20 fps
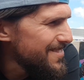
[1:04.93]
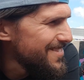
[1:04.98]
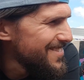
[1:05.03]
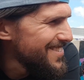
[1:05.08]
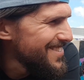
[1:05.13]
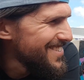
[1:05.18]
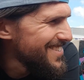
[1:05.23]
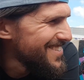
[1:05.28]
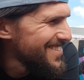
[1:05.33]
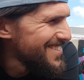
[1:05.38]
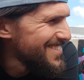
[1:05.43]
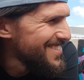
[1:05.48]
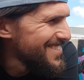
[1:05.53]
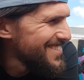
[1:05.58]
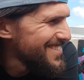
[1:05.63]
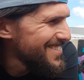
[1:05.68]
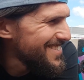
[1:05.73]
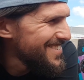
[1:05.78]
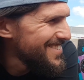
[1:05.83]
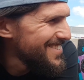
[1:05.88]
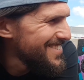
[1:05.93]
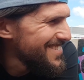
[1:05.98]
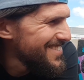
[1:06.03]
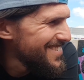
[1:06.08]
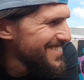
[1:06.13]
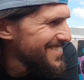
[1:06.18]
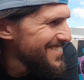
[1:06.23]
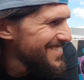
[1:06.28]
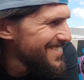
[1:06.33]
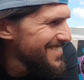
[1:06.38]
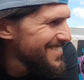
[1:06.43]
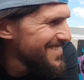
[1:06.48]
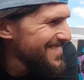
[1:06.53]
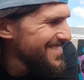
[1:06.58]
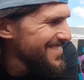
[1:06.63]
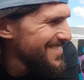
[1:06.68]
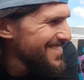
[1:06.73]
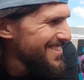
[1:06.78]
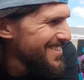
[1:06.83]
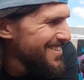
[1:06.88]

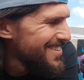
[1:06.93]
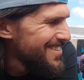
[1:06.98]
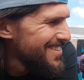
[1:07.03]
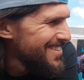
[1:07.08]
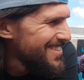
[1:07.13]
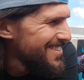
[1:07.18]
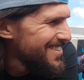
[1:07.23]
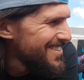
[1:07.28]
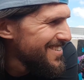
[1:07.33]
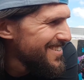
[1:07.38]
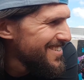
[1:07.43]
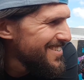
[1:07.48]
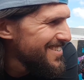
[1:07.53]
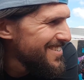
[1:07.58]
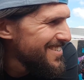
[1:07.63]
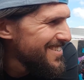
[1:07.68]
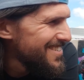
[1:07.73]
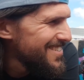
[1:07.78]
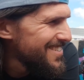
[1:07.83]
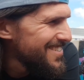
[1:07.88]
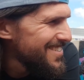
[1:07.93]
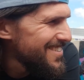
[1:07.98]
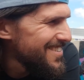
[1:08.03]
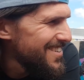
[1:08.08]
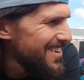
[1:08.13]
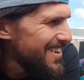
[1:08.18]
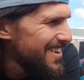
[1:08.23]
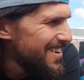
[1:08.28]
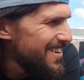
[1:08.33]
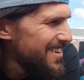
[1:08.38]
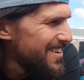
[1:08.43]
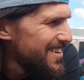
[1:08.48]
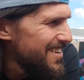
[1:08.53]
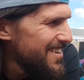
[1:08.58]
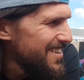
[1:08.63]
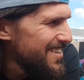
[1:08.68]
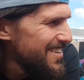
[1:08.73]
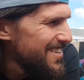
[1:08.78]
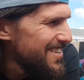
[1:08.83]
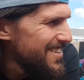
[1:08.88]

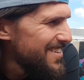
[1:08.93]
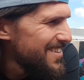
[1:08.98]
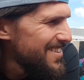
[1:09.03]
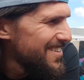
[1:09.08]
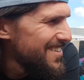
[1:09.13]
[no speech]